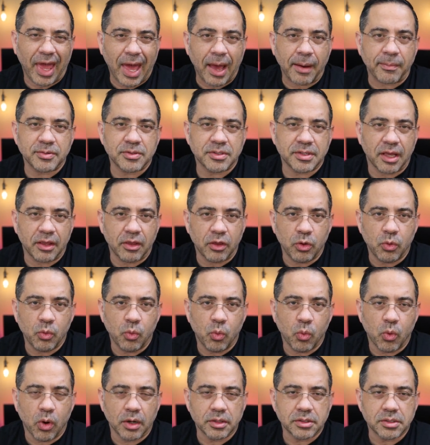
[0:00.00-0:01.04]
apps that you
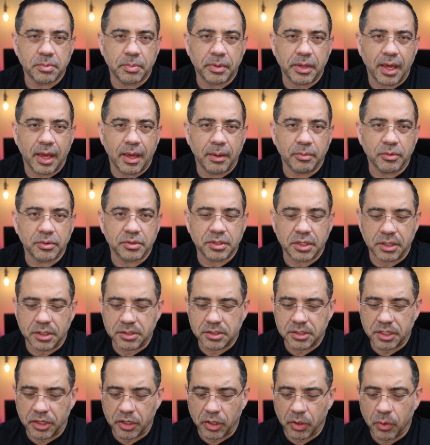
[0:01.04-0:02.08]
want to be able to
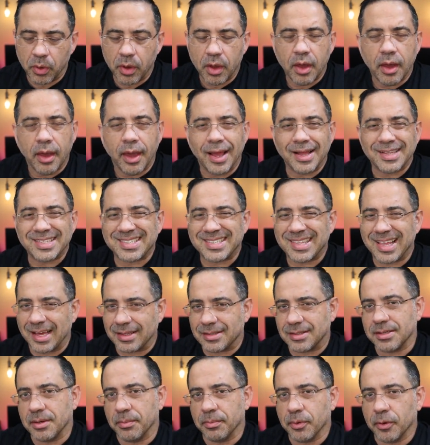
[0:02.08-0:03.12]
continue. It's
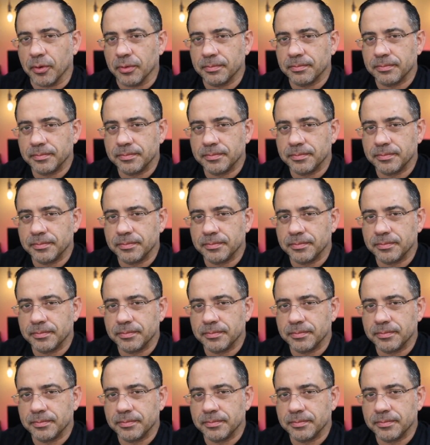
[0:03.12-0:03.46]
that simple.